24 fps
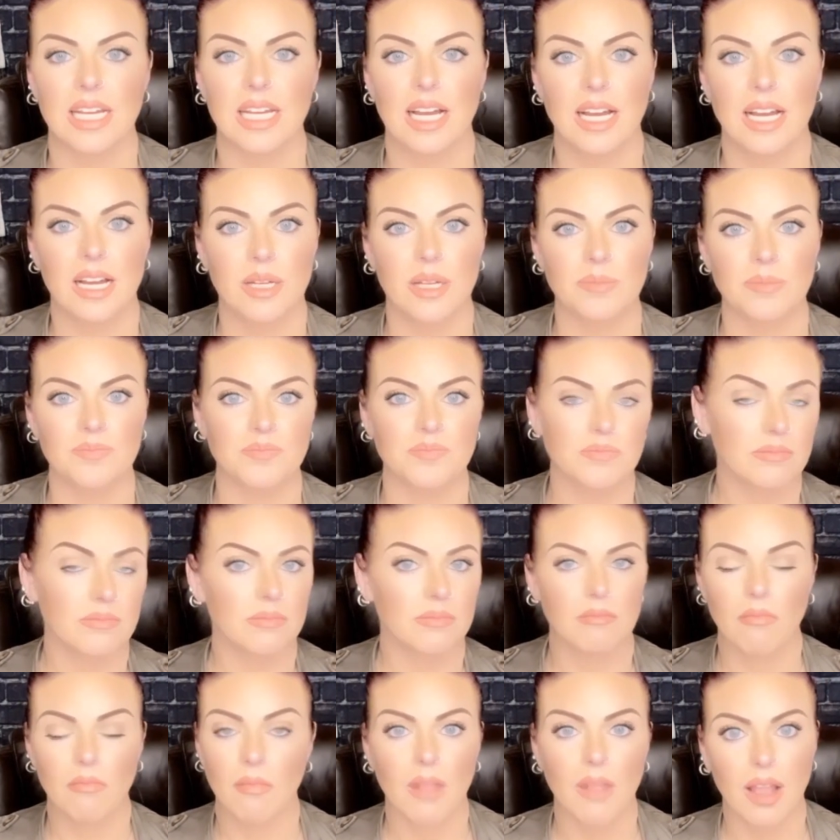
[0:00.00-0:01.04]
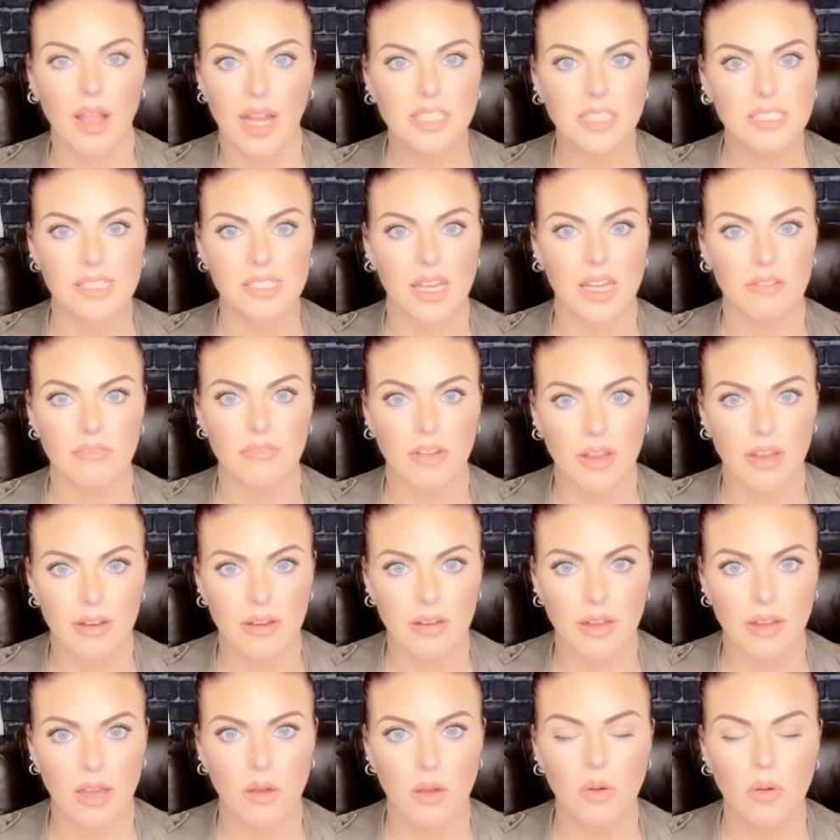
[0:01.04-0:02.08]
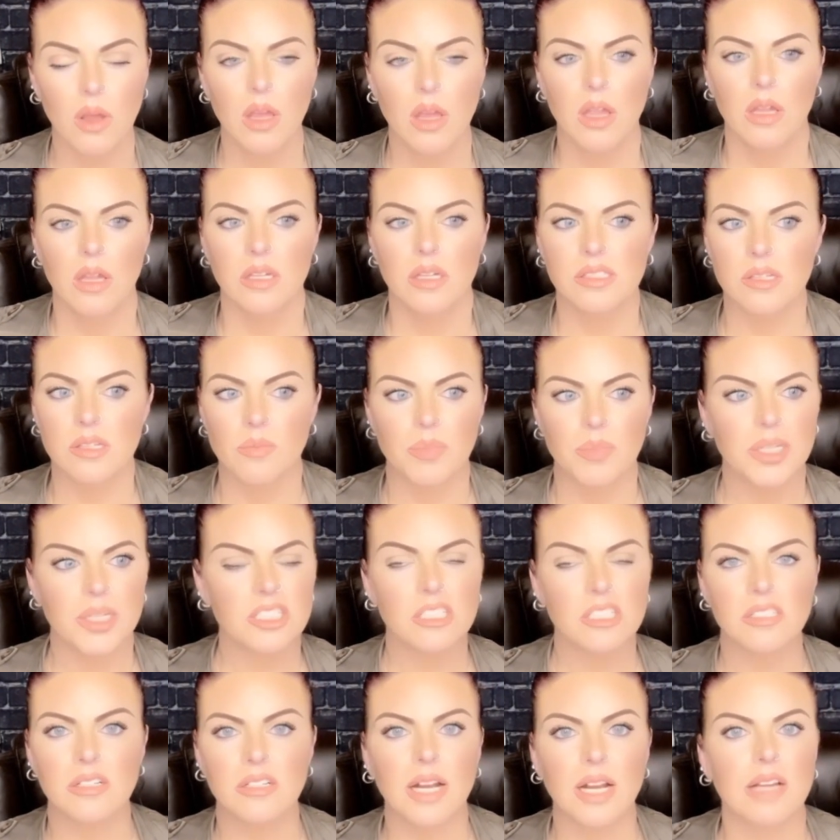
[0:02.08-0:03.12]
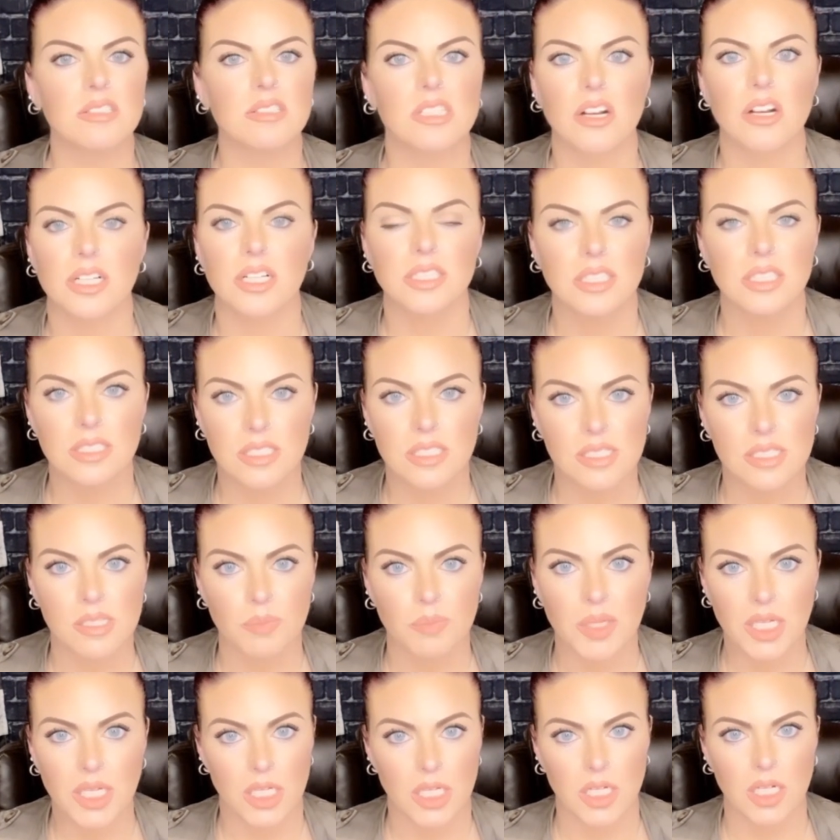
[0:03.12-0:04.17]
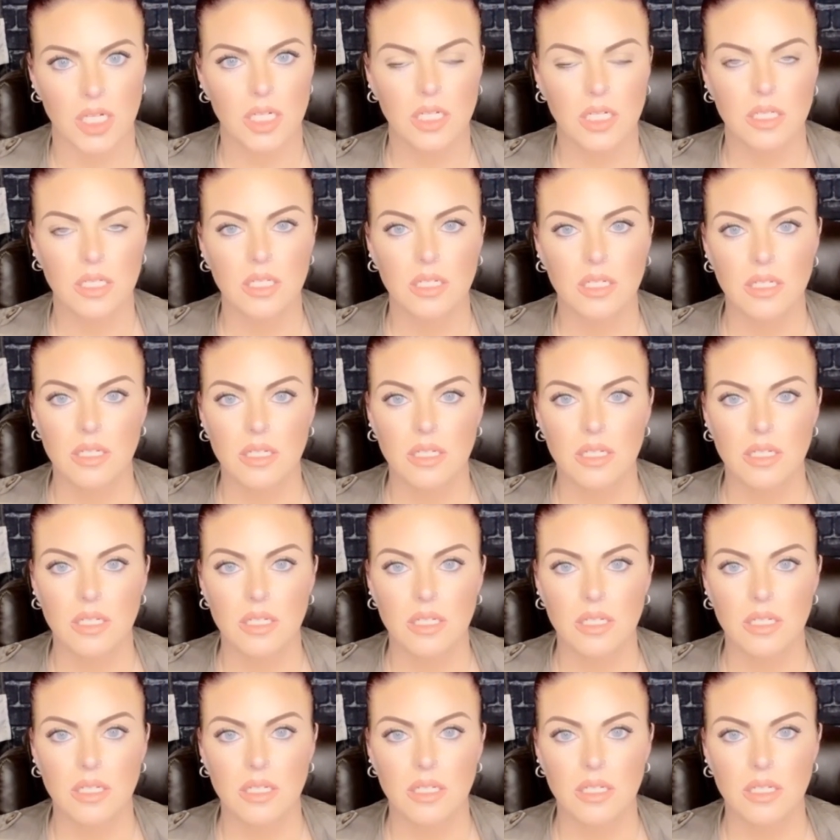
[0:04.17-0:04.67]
I just can't find it now. So pictures are now starting to disappear,